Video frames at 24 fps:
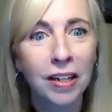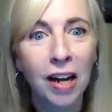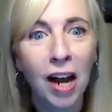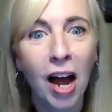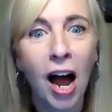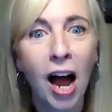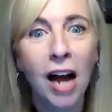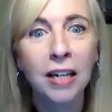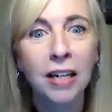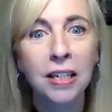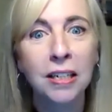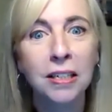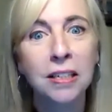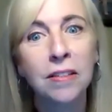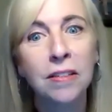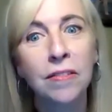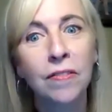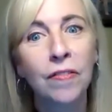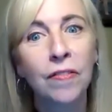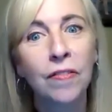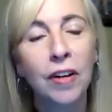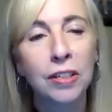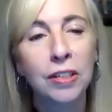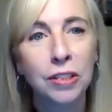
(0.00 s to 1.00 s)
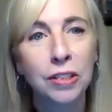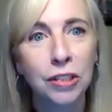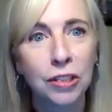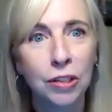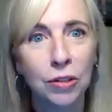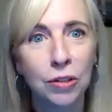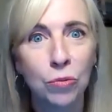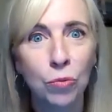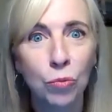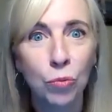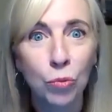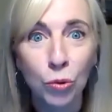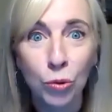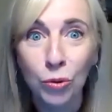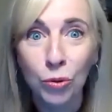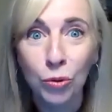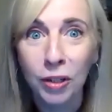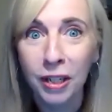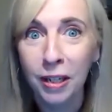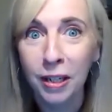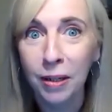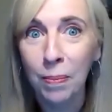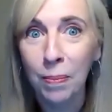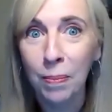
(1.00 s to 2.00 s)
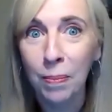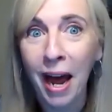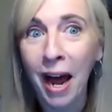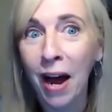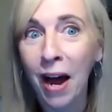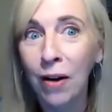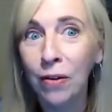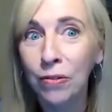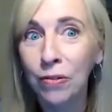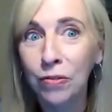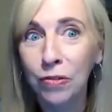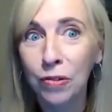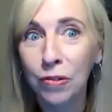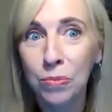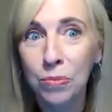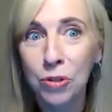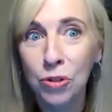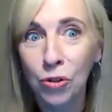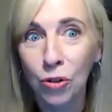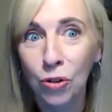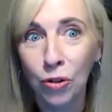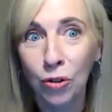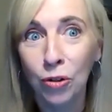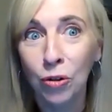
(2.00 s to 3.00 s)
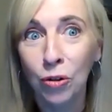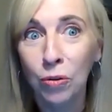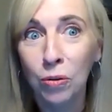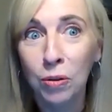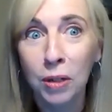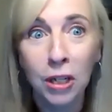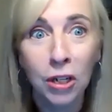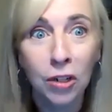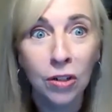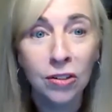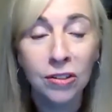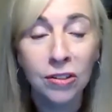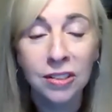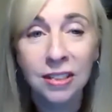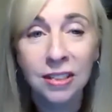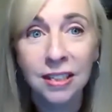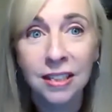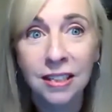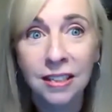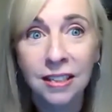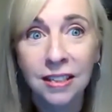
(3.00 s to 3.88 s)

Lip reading: cognitive function rule him out from certain careers?